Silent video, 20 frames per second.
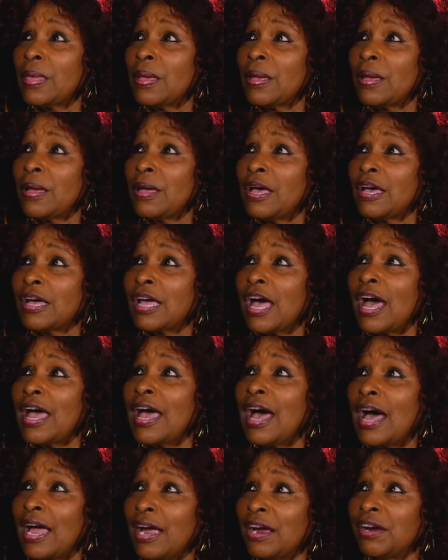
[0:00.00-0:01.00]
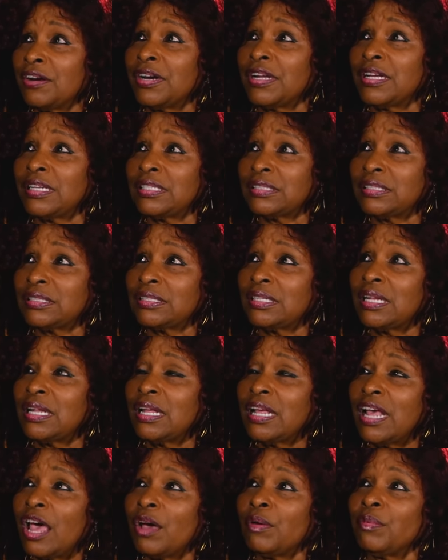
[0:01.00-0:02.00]
uh, a guy hired us
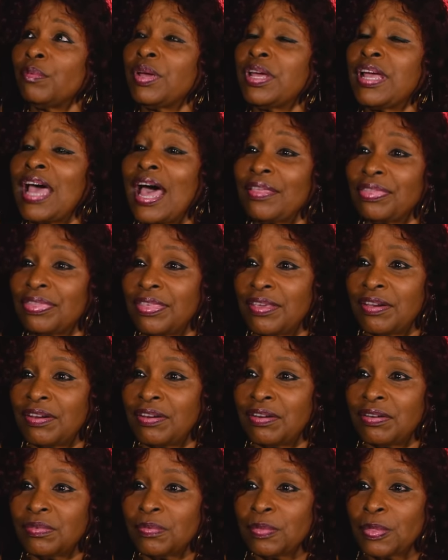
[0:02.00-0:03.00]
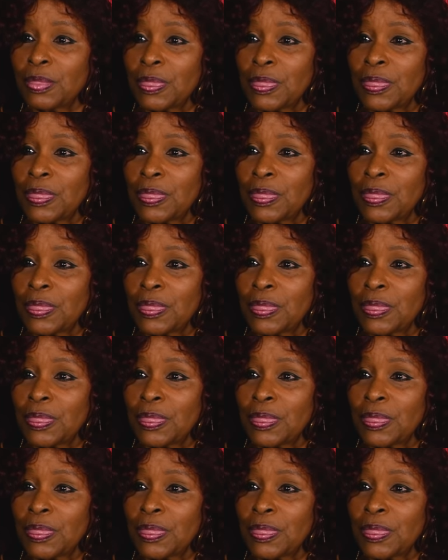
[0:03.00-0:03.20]
and when we got there,